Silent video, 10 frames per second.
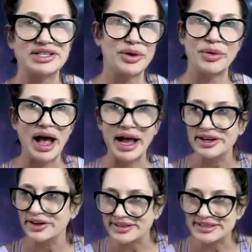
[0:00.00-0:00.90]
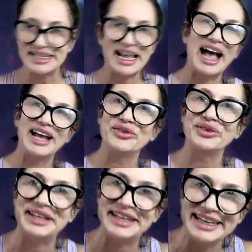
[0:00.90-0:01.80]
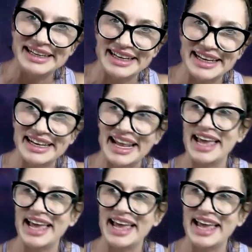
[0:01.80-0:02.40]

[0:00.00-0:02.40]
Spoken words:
So I see I don't need it.